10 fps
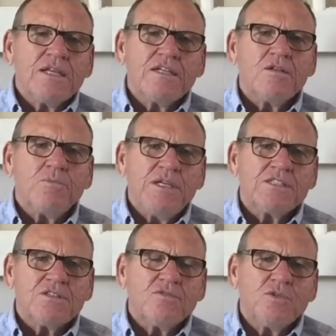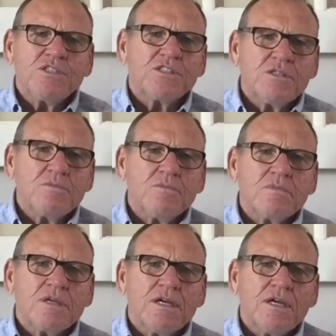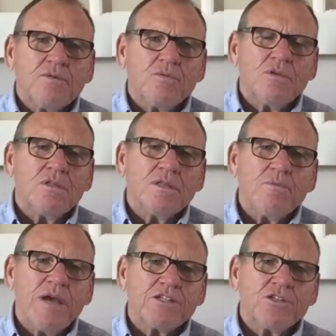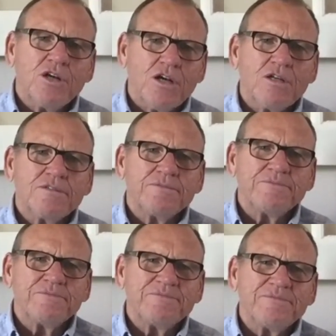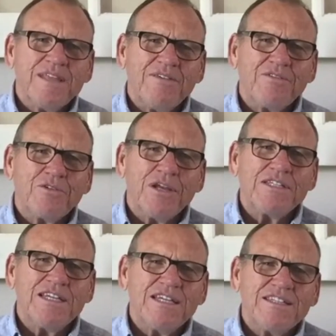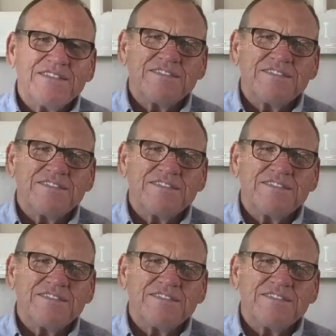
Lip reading: little piece of wisdom will impact your heart. Have a great day.